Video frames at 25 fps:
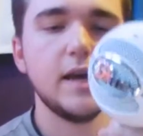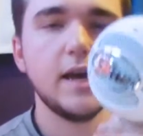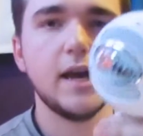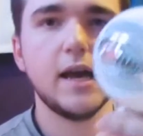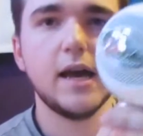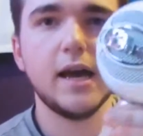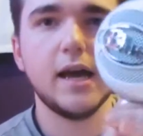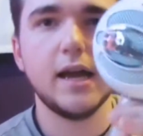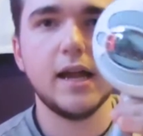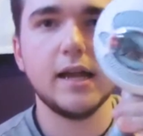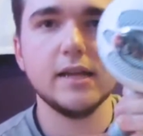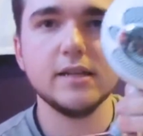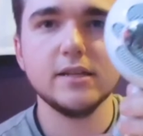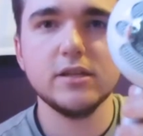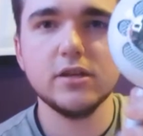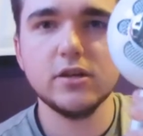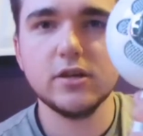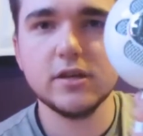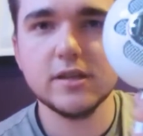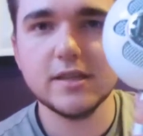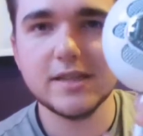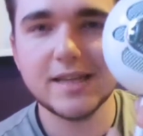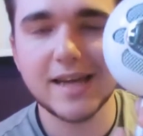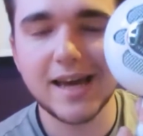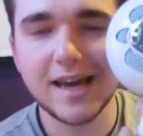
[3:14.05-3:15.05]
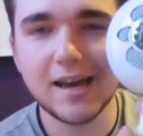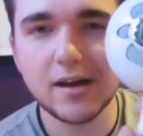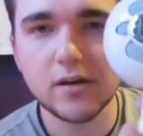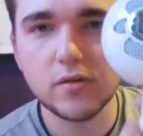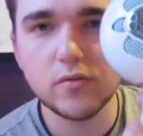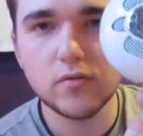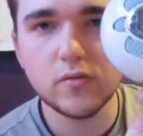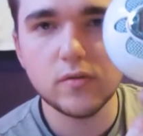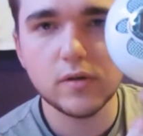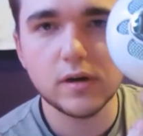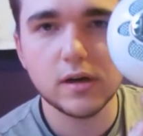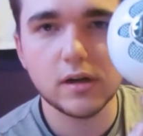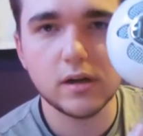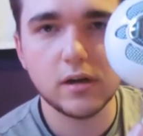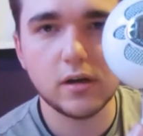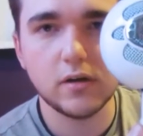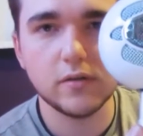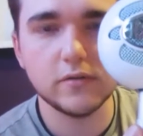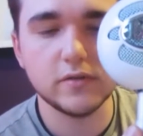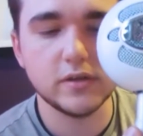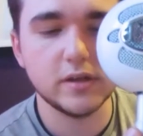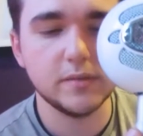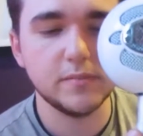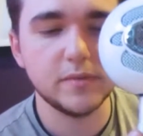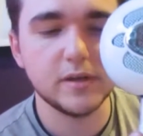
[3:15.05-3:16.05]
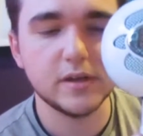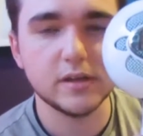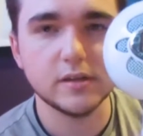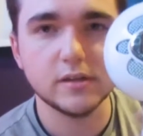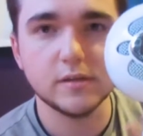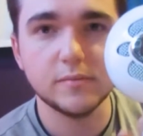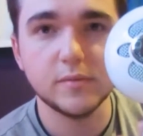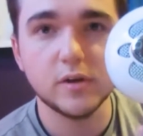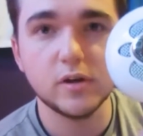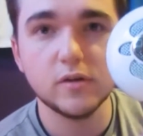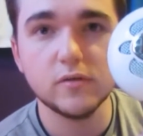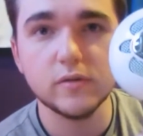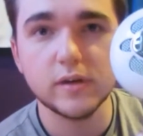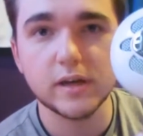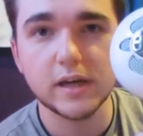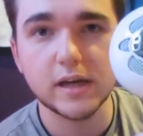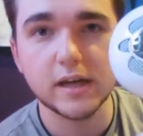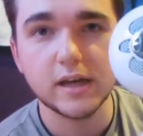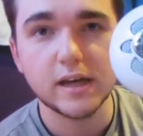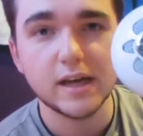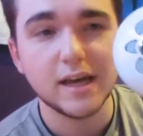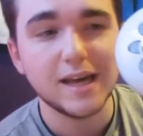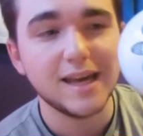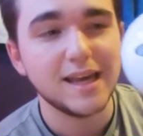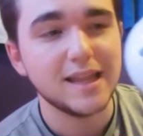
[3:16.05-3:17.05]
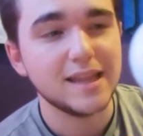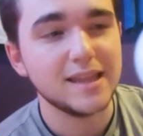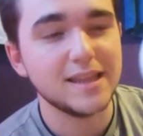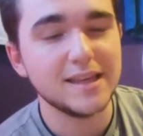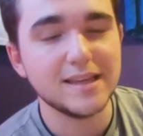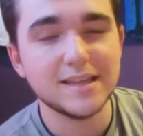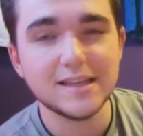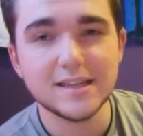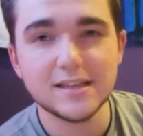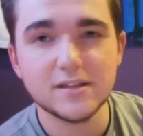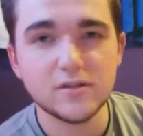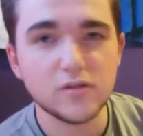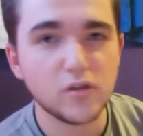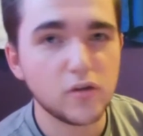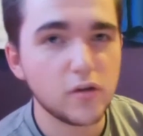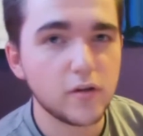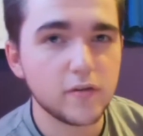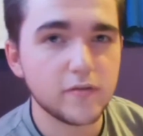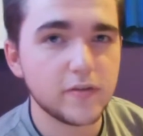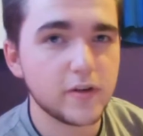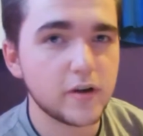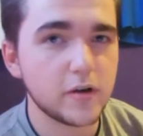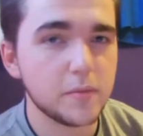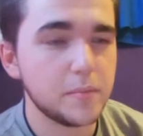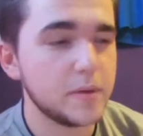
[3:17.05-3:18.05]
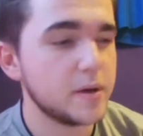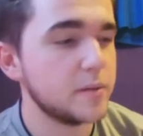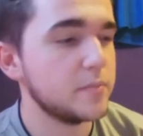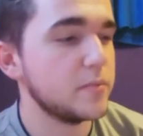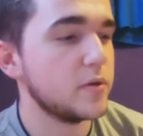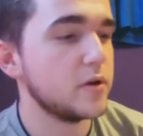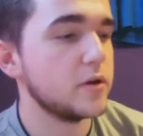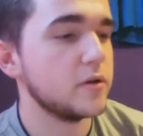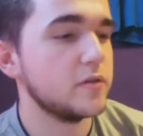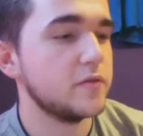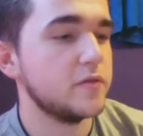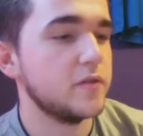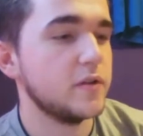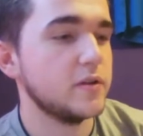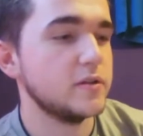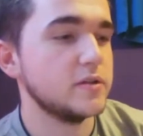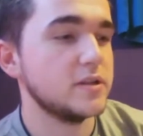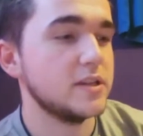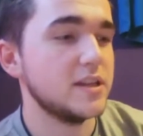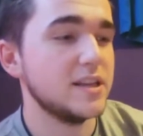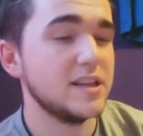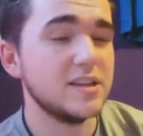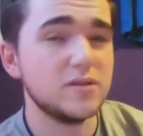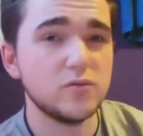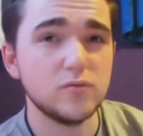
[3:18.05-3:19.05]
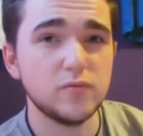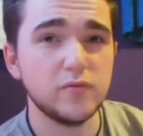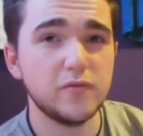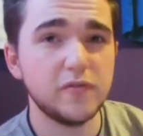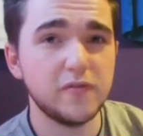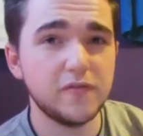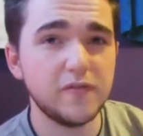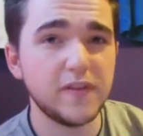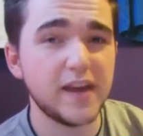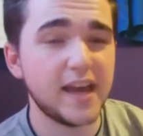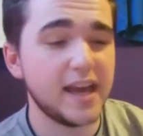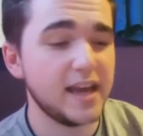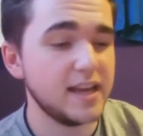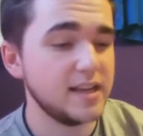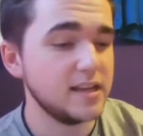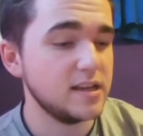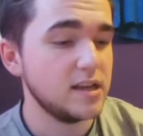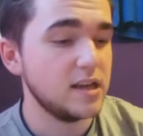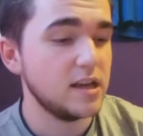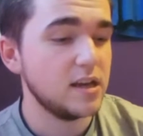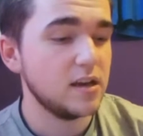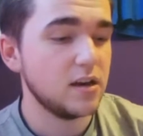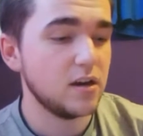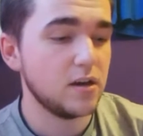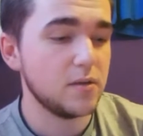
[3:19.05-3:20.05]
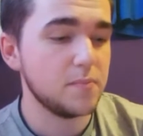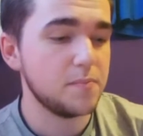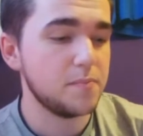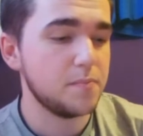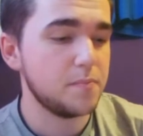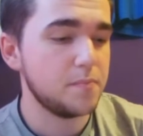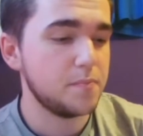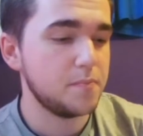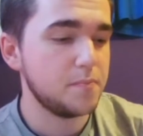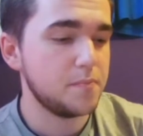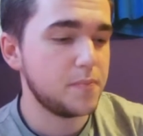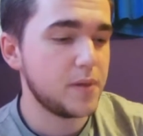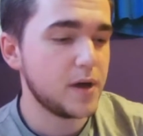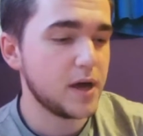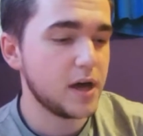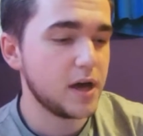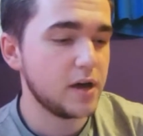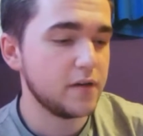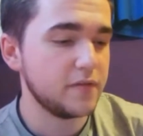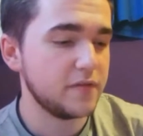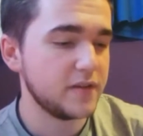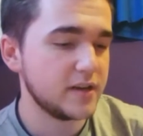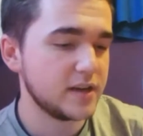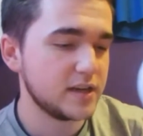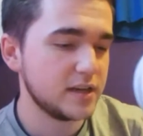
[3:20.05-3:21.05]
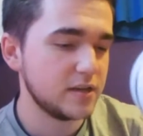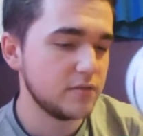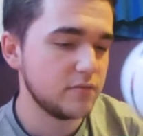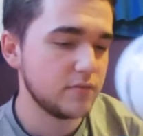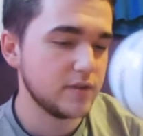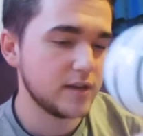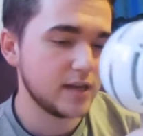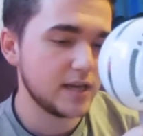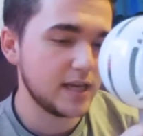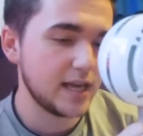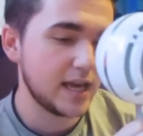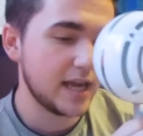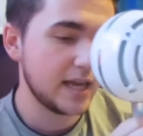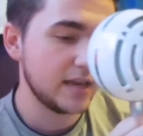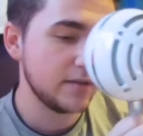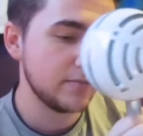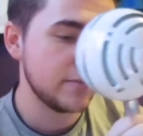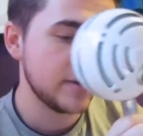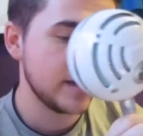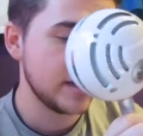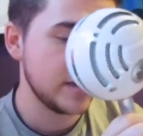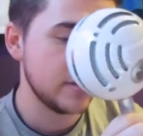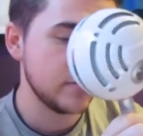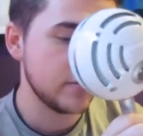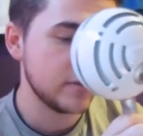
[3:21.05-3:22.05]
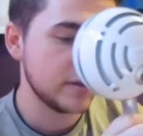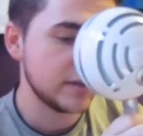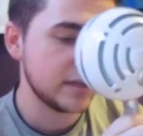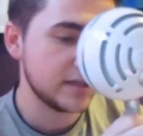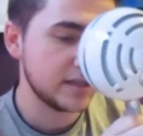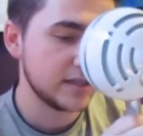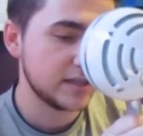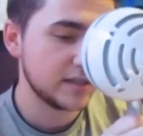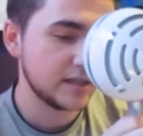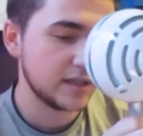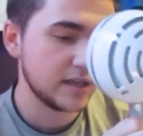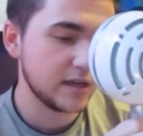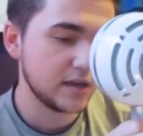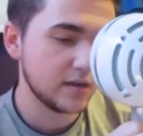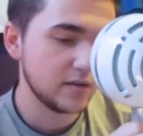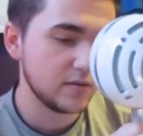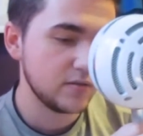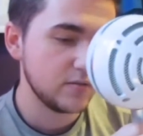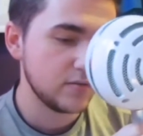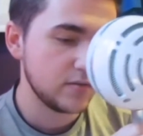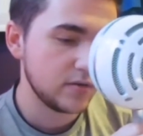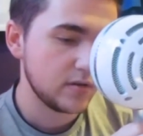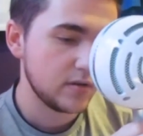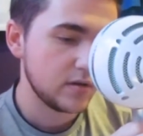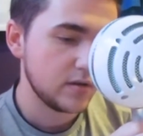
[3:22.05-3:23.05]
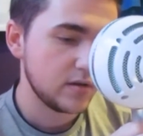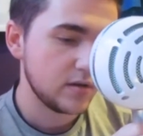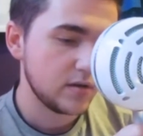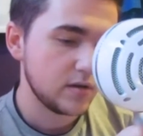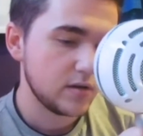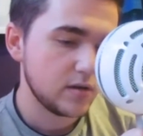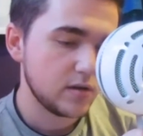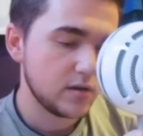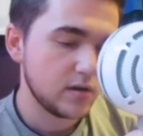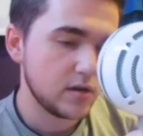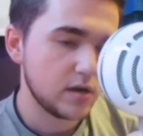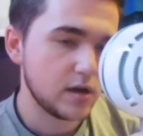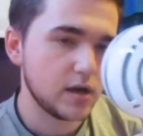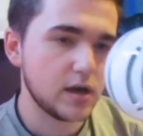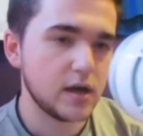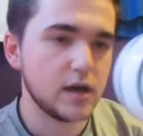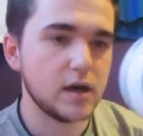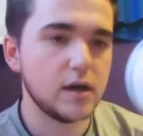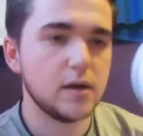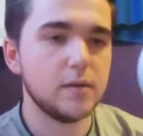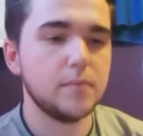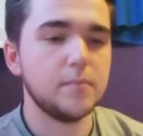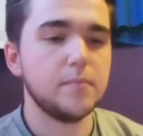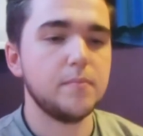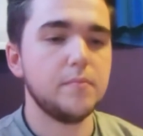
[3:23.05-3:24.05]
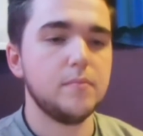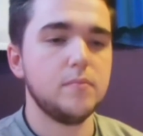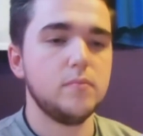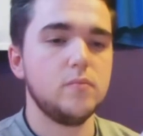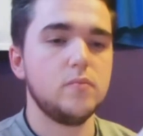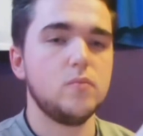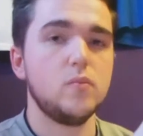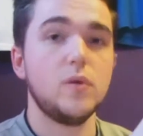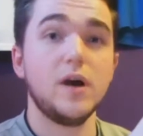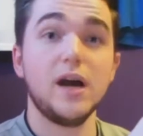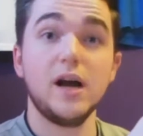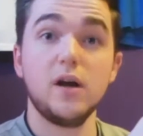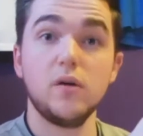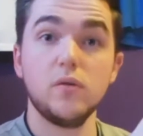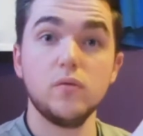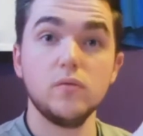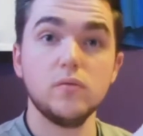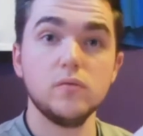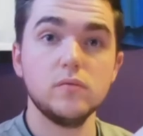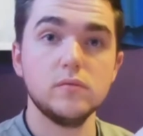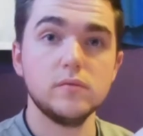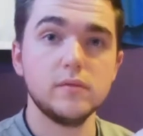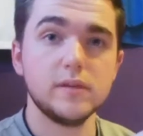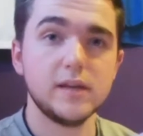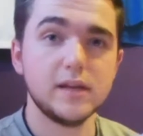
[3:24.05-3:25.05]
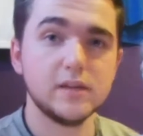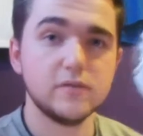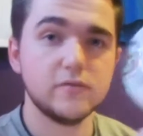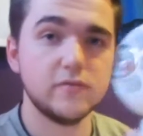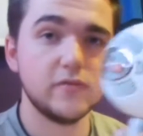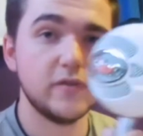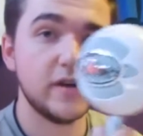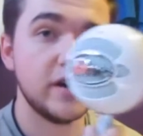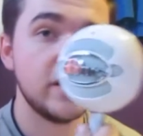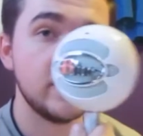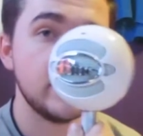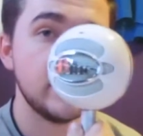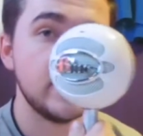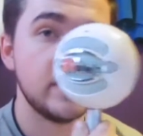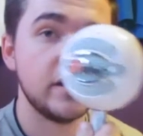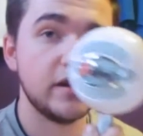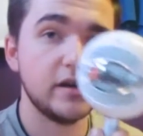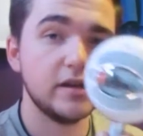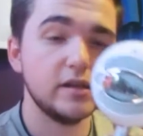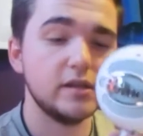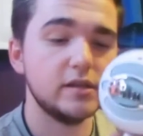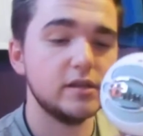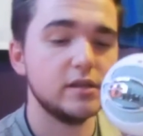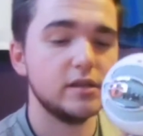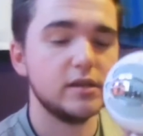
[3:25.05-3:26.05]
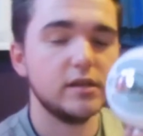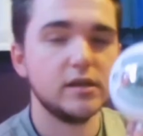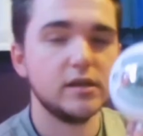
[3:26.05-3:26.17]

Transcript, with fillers: Uh, as you can tell, obviously because I'm holding it, this is not a very big microphone, so this will fit like perfectly really anywhere you want it to go. Um, wow, that's very nice.